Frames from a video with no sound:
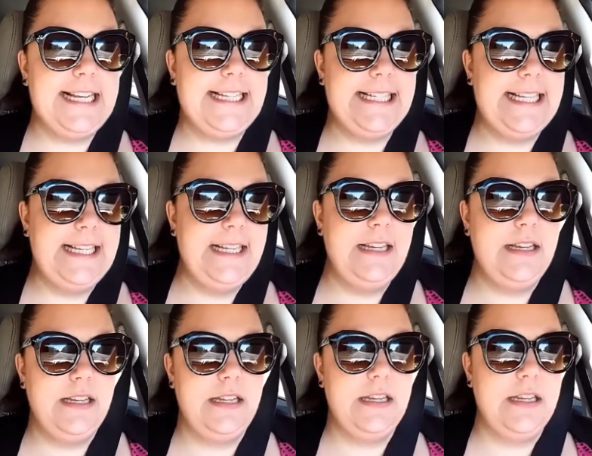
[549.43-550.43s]
I did
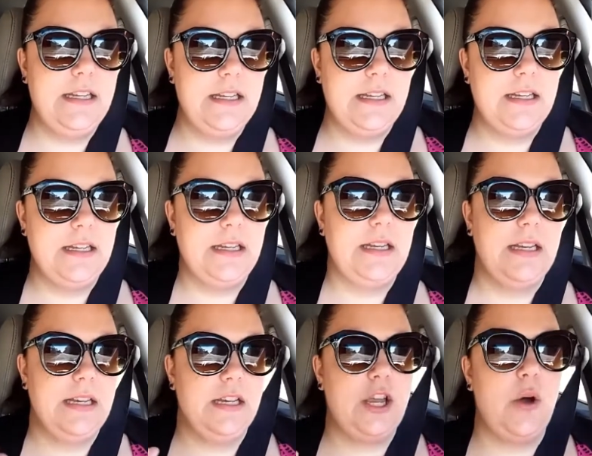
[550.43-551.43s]

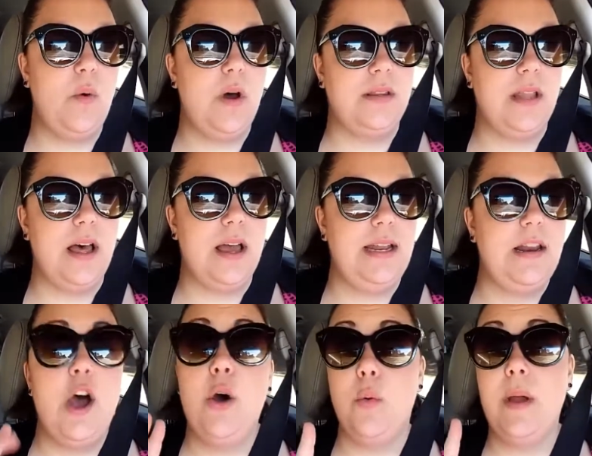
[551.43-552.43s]
go
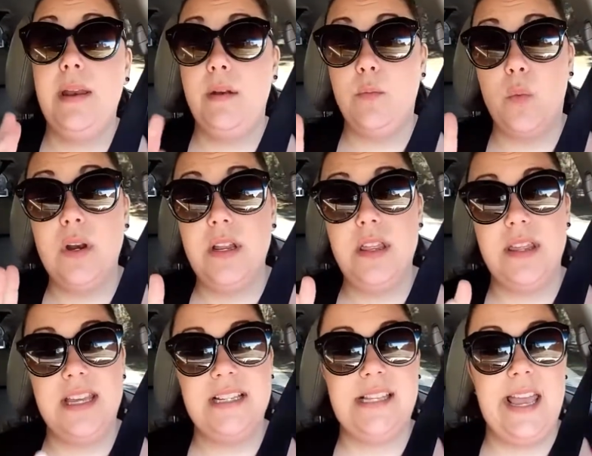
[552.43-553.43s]
online. Oh, and one of
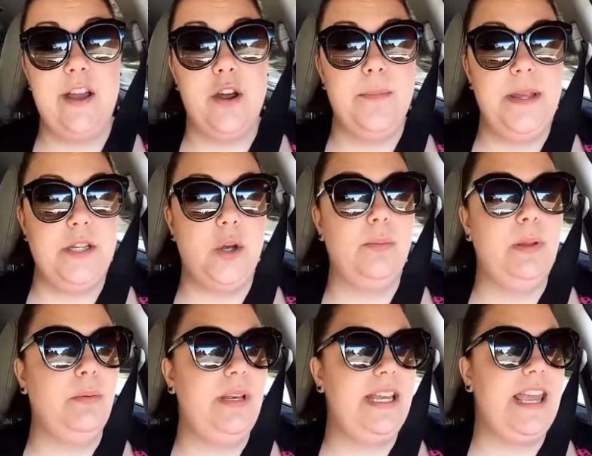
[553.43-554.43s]
the things the ARP told
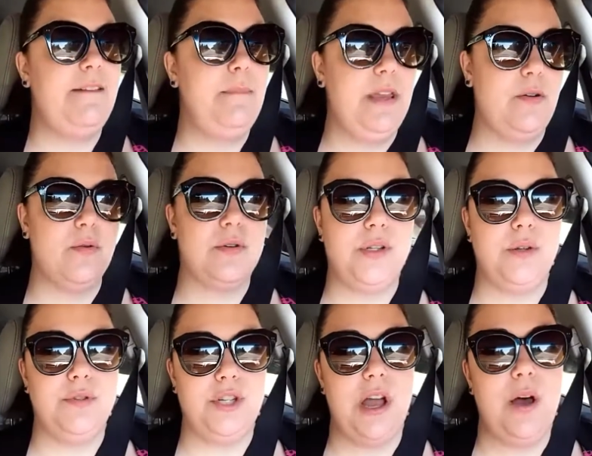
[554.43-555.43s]
me when he gave me a
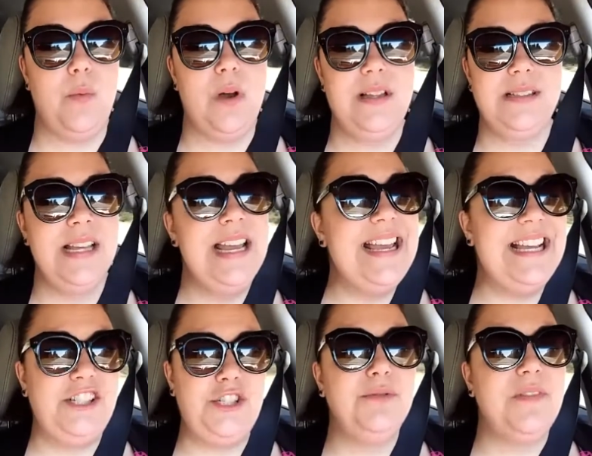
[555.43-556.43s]
cortisone shot
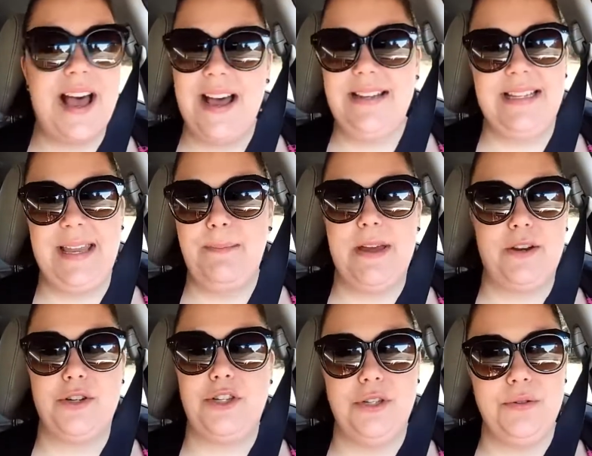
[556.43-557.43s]
is you've got to get
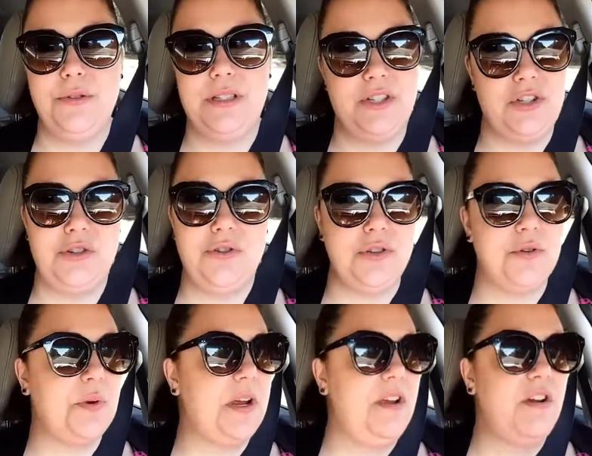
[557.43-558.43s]
better shoes. These shoes
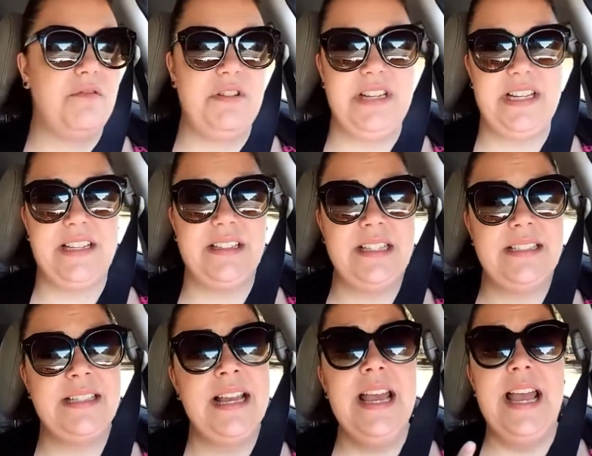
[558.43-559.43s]
you're wearing are
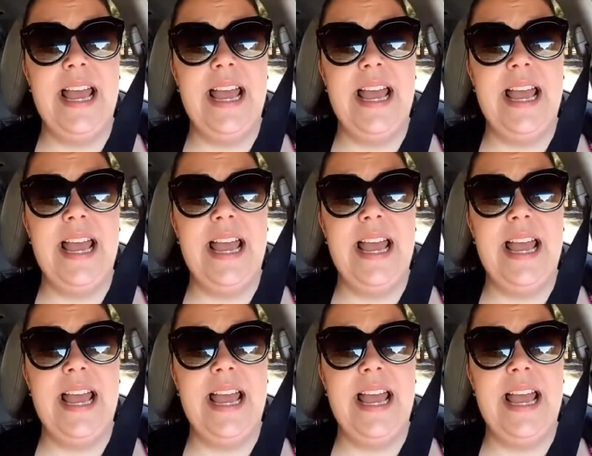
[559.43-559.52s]
ridiculous.